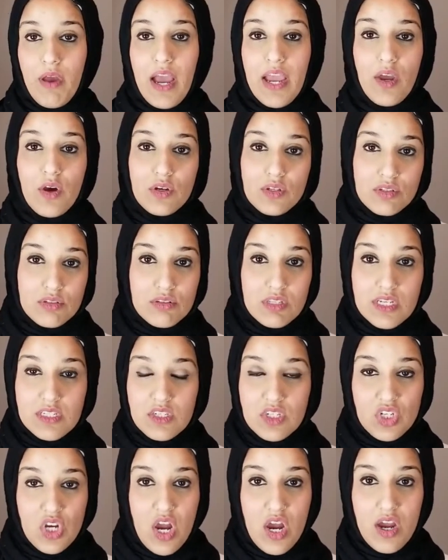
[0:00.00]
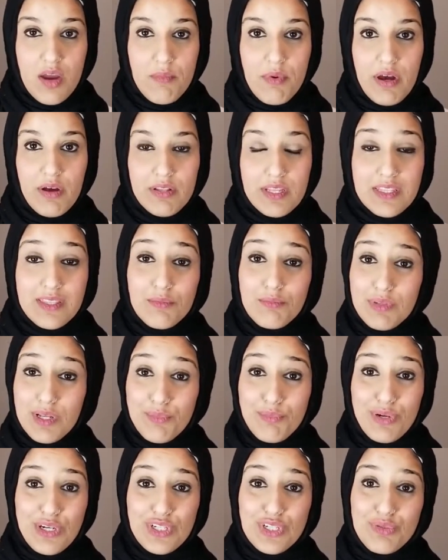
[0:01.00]
I also like to talk about like the
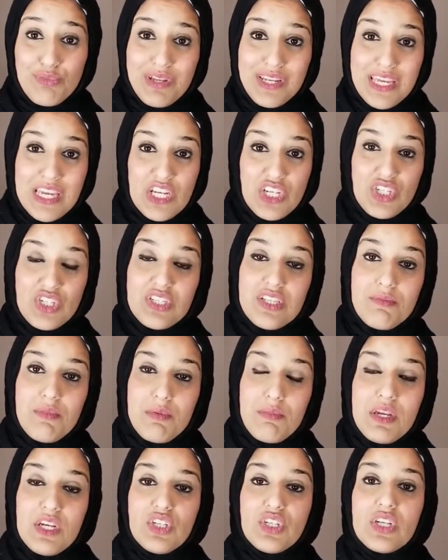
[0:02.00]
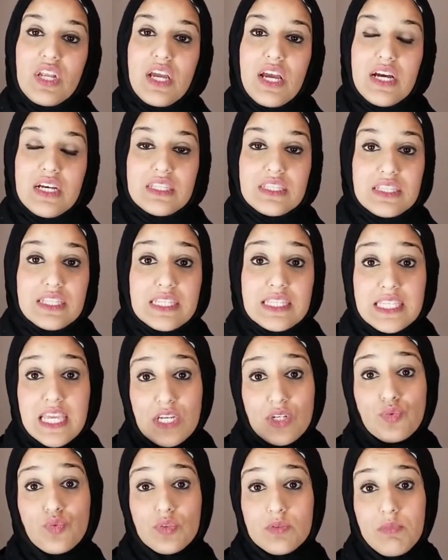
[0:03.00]
blood pressure medications that my patient has, the
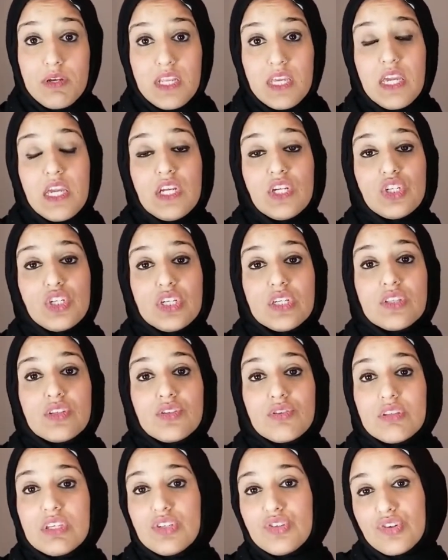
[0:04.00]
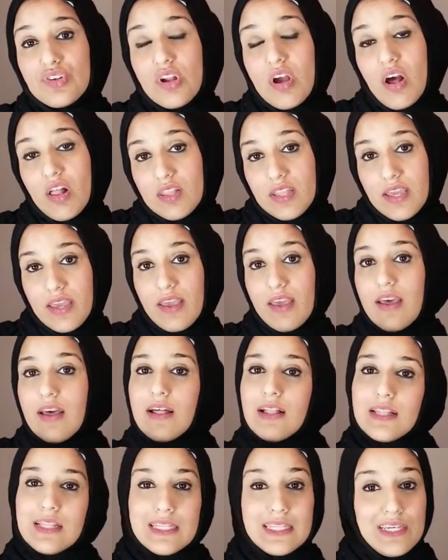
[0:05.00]
scheduled medications. So these are not like
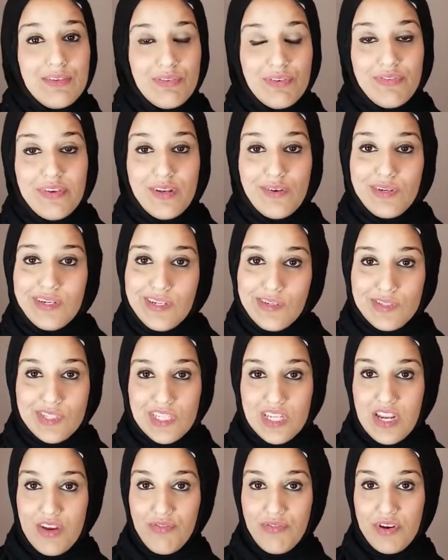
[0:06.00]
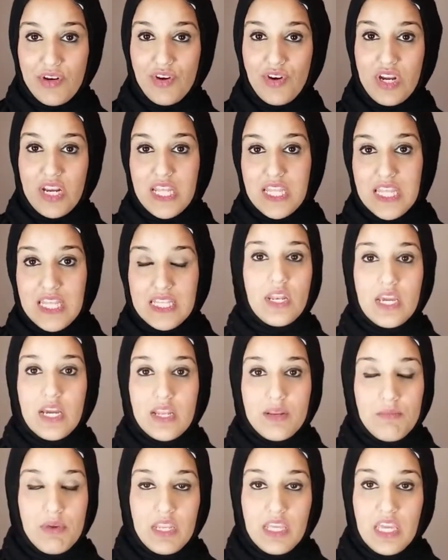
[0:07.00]
Levophed or neosynephrine or any
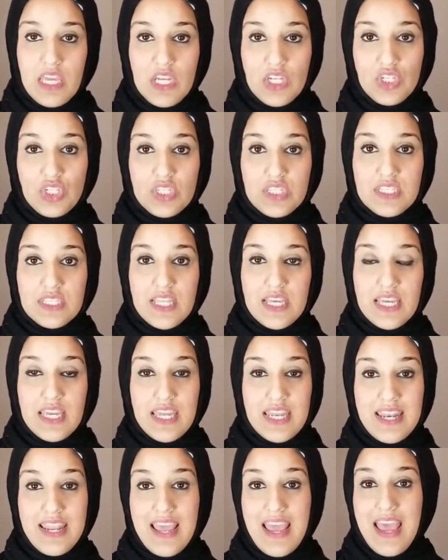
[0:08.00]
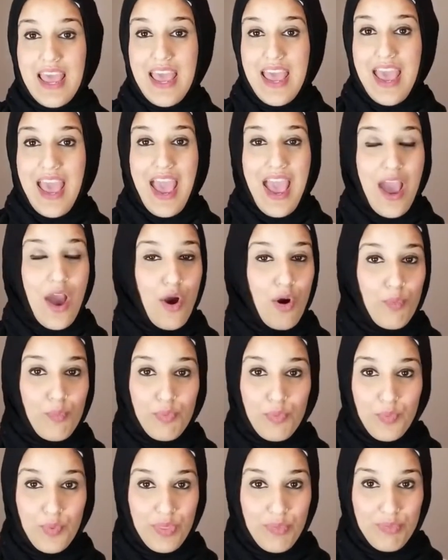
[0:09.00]
kind of medications that can
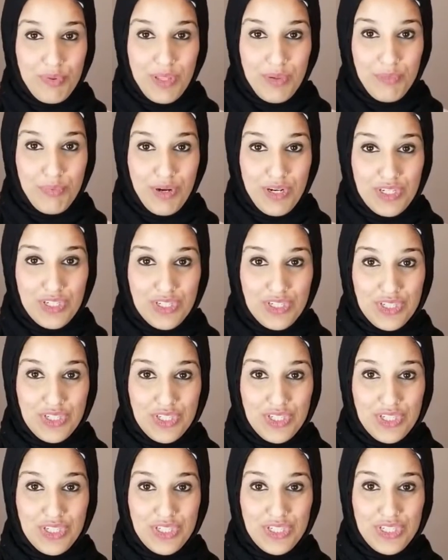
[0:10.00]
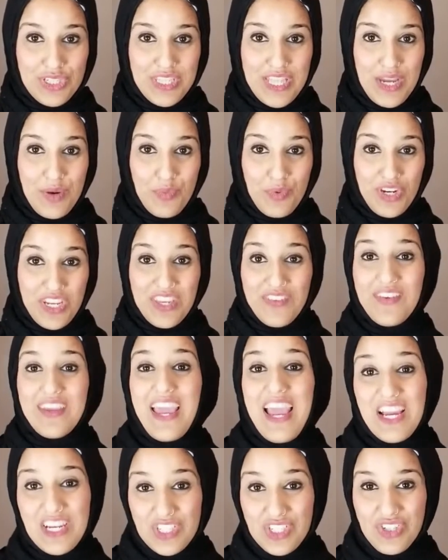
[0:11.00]
help with blood pressure that we're
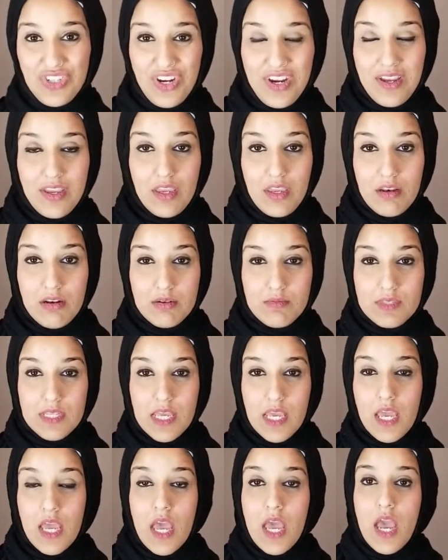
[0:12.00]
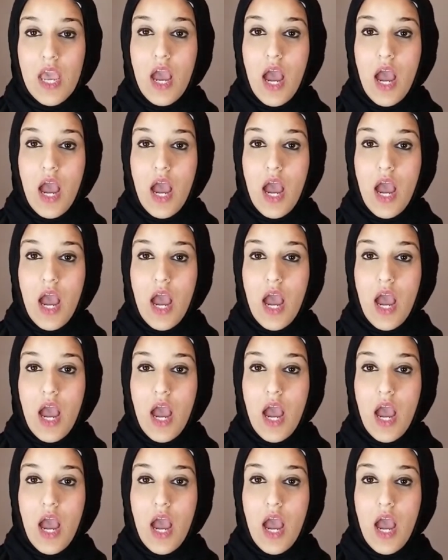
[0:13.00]
giving extra, you know what I'm saying?